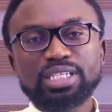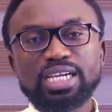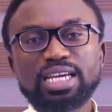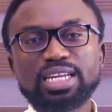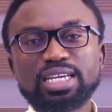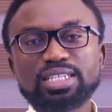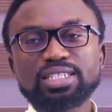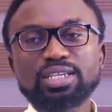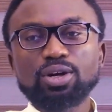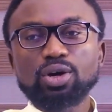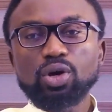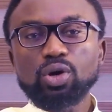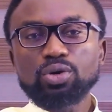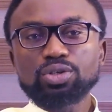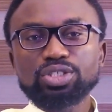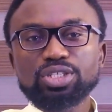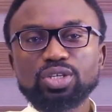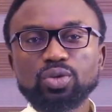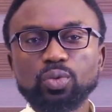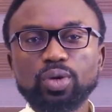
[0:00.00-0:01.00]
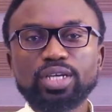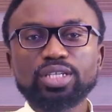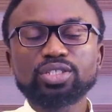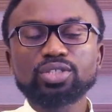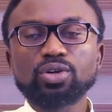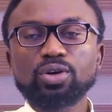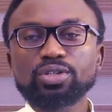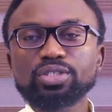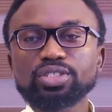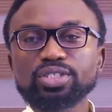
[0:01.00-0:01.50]
And as a
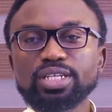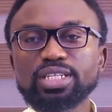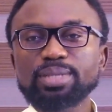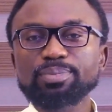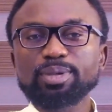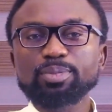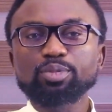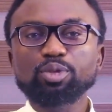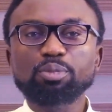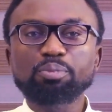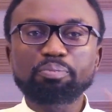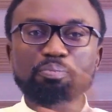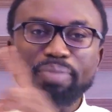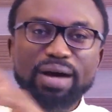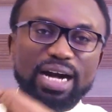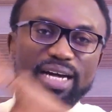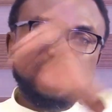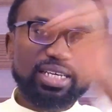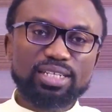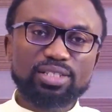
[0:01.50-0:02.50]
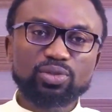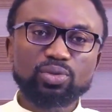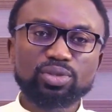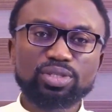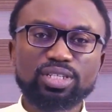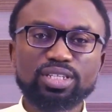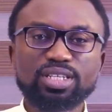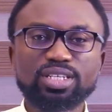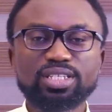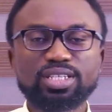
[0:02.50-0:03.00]
consequence, God sent the people back into
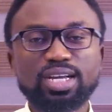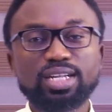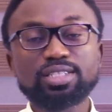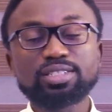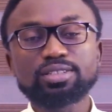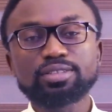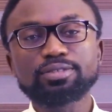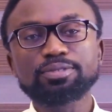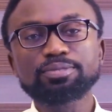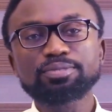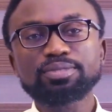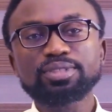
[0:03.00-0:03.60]
the desert.